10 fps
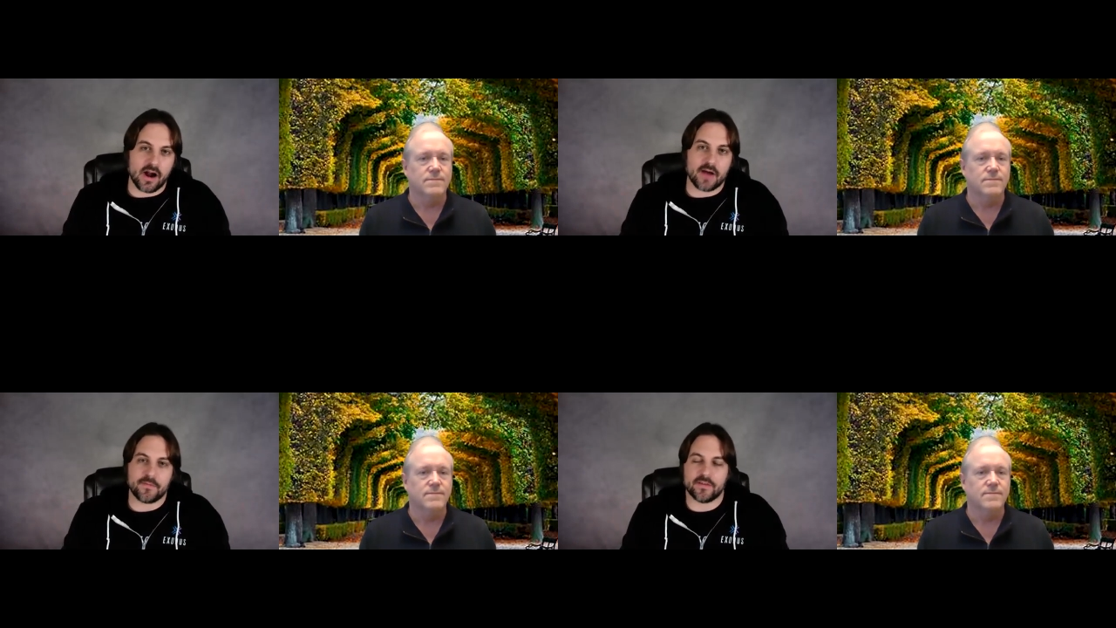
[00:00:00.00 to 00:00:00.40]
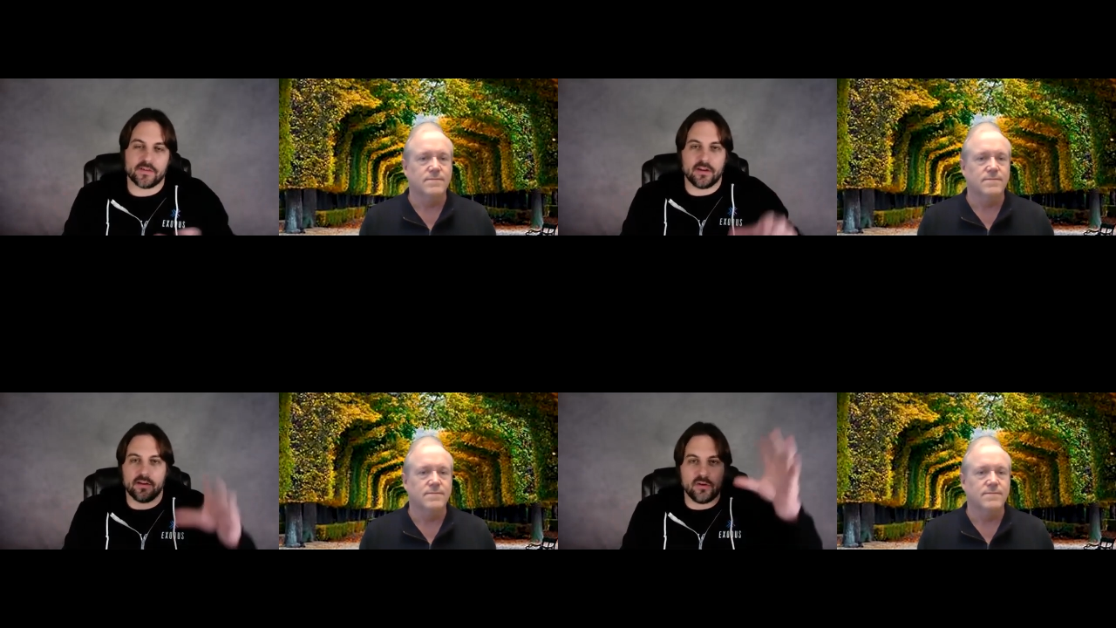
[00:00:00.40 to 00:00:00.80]
Speaker 1: an office
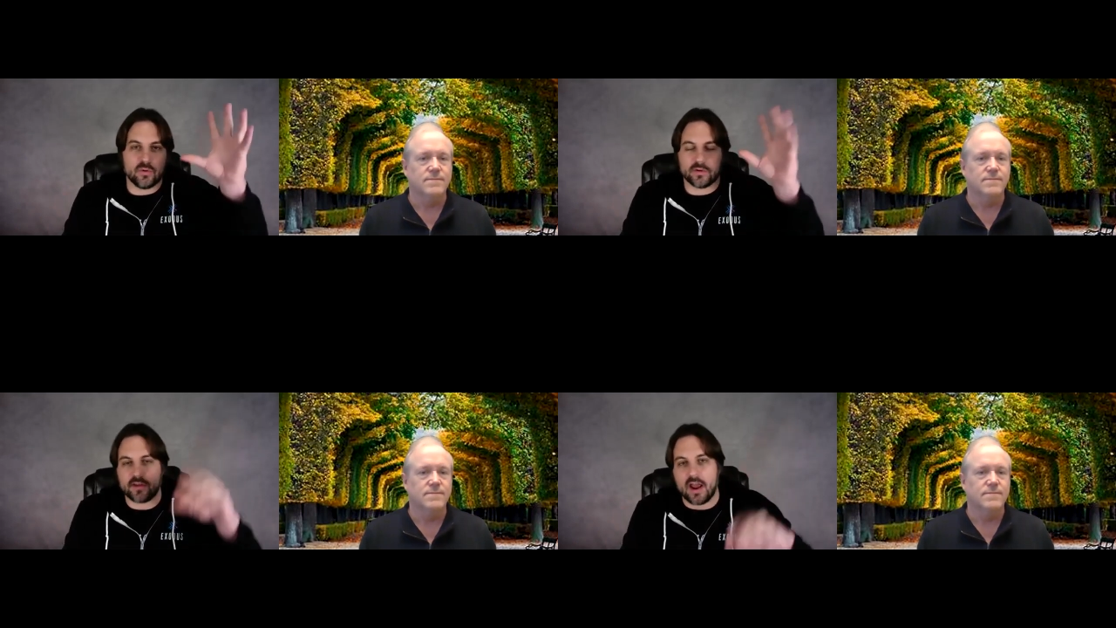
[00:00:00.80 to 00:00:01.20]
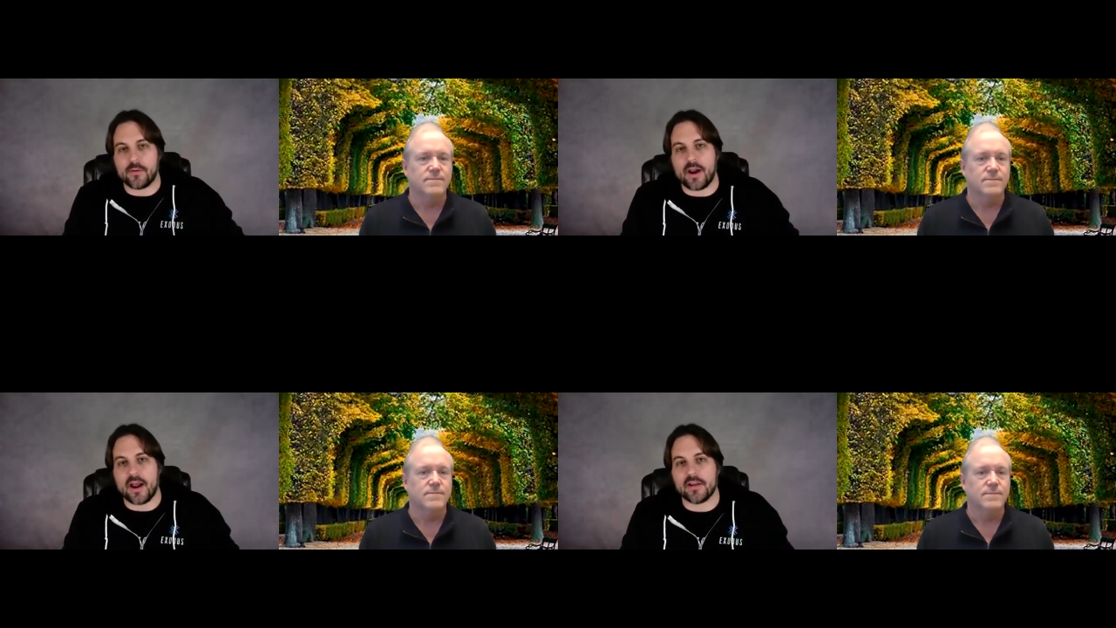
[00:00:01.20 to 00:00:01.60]
in a New York
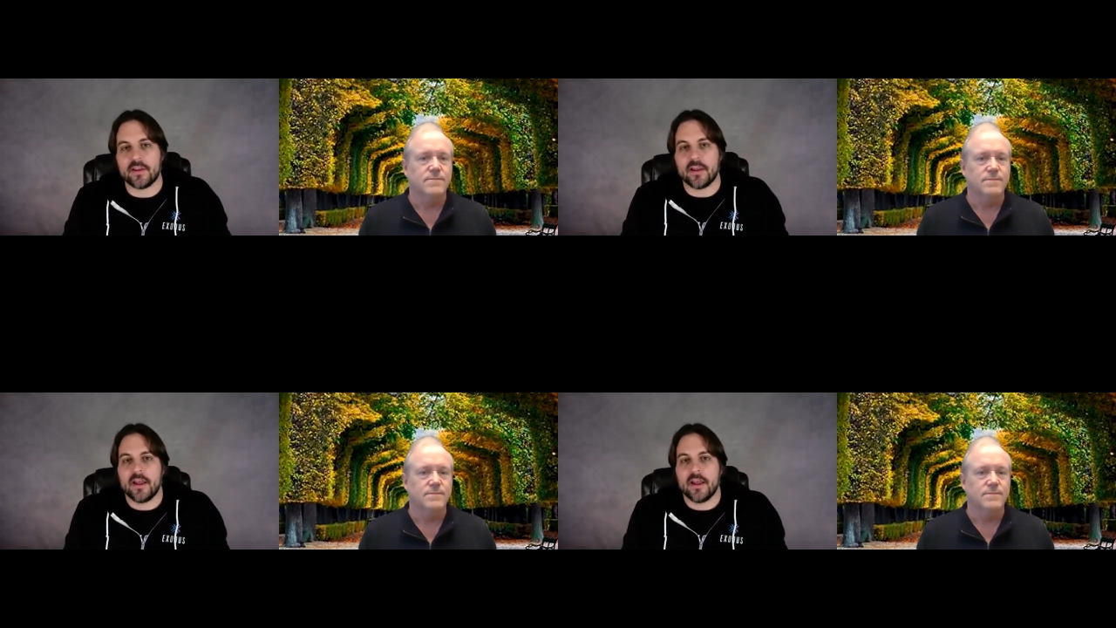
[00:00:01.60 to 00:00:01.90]
skyrise.